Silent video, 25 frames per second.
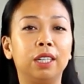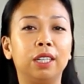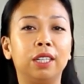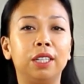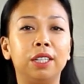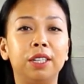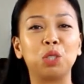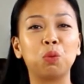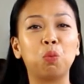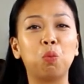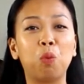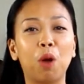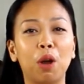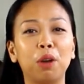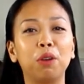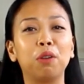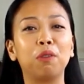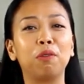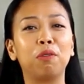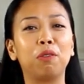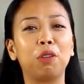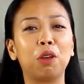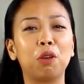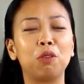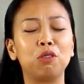It's one
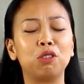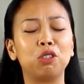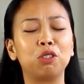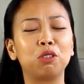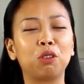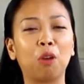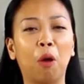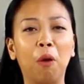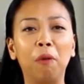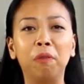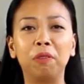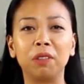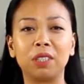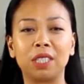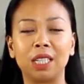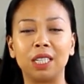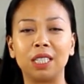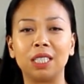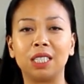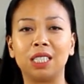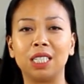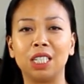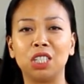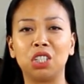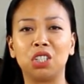of those comforting
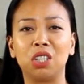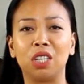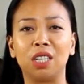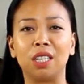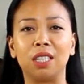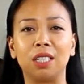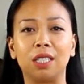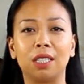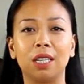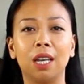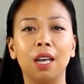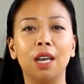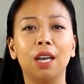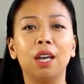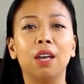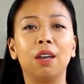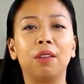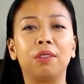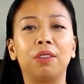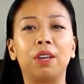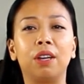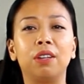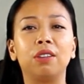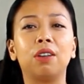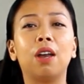dishes
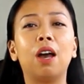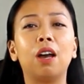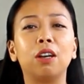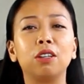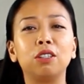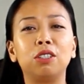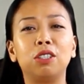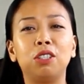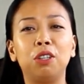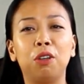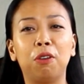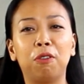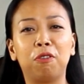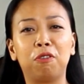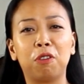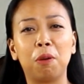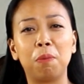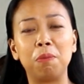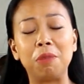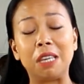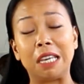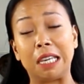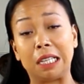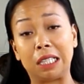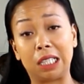that hugs you from
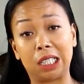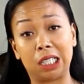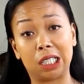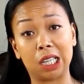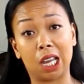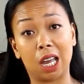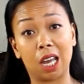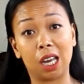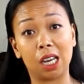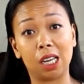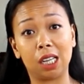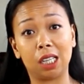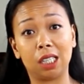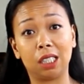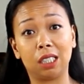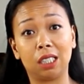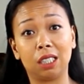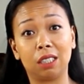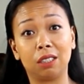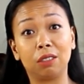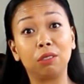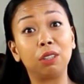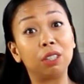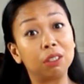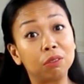the inside.
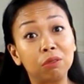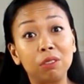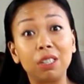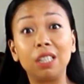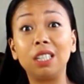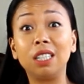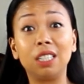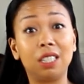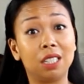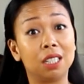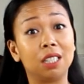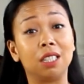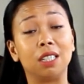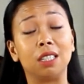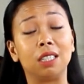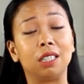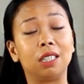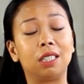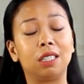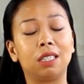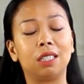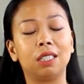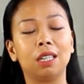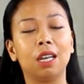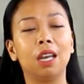It really
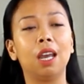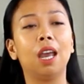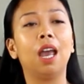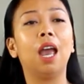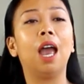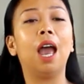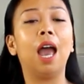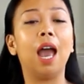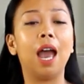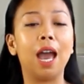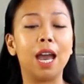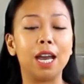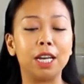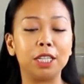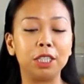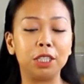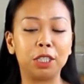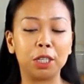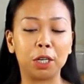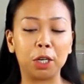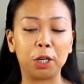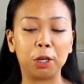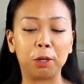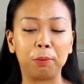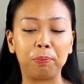does. And
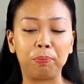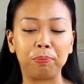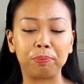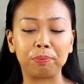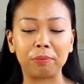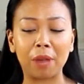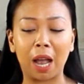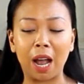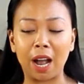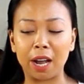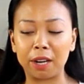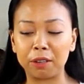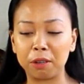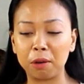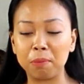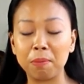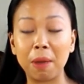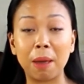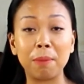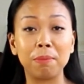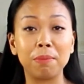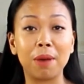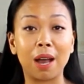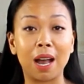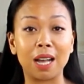I
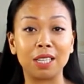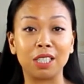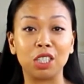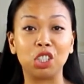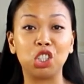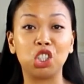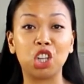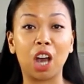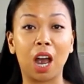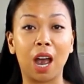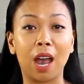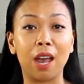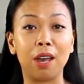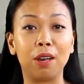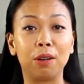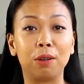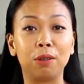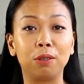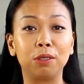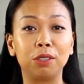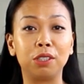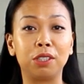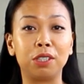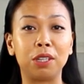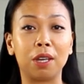remember as a
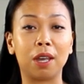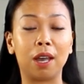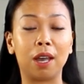child,